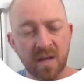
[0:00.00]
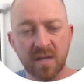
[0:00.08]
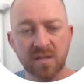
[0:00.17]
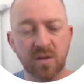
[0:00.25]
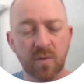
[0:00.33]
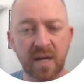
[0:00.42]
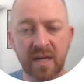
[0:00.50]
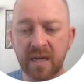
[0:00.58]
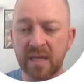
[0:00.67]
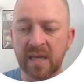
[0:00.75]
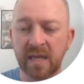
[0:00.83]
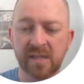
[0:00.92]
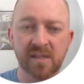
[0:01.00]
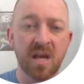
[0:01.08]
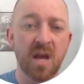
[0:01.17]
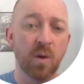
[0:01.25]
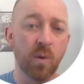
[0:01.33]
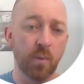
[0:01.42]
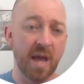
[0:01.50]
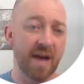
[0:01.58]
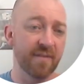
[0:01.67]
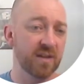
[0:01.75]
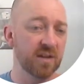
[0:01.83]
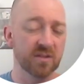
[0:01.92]
So in any case, what we
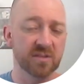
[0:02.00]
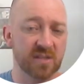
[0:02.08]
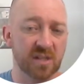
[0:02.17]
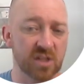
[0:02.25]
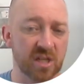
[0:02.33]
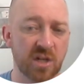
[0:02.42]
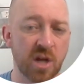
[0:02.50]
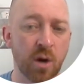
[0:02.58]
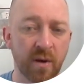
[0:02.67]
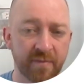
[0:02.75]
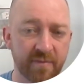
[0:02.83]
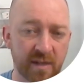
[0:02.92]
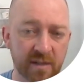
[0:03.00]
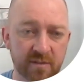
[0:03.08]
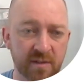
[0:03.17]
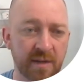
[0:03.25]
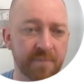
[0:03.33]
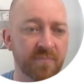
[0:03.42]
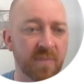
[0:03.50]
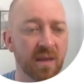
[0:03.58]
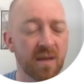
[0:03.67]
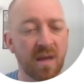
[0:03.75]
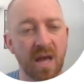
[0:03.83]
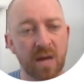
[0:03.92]
have here is essentially no effect, right?
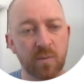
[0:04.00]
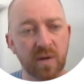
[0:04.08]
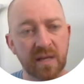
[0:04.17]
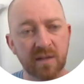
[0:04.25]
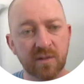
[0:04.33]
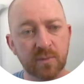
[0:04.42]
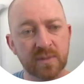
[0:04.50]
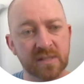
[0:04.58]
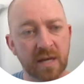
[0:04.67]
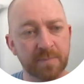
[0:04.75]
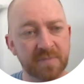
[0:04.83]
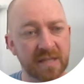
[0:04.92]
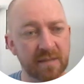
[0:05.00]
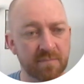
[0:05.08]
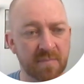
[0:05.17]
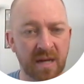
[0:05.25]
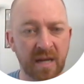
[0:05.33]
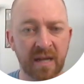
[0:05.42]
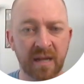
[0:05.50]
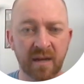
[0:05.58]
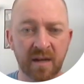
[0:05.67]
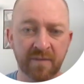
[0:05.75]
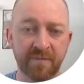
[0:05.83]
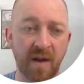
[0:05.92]
And what I can do is update
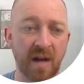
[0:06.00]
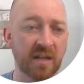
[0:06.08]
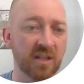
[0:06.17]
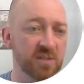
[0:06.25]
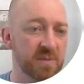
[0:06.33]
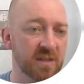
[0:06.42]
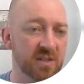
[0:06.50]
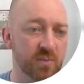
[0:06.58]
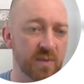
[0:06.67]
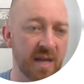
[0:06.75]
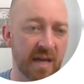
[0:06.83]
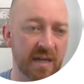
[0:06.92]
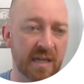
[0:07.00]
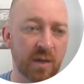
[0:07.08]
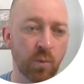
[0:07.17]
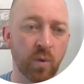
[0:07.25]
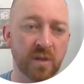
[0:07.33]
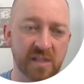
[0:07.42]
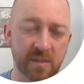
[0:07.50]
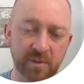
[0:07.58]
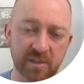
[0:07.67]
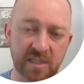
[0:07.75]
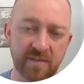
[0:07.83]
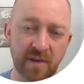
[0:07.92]
my findings because we had a one sample
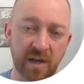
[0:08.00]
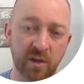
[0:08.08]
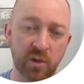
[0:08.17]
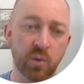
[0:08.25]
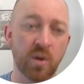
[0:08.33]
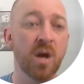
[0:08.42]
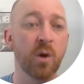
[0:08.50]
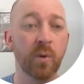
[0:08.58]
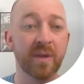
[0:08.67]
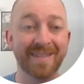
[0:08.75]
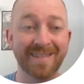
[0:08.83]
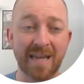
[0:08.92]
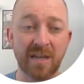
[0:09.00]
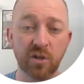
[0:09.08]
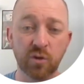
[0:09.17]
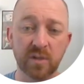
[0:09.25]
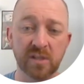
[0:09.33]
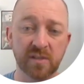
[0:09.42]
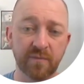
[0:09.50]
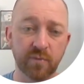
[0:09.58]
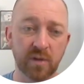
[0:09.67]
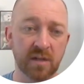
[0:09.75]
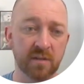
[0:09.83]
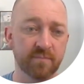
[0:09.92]
t-value with 10 degrees of
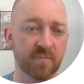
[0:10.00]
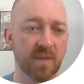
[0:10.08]
freedom.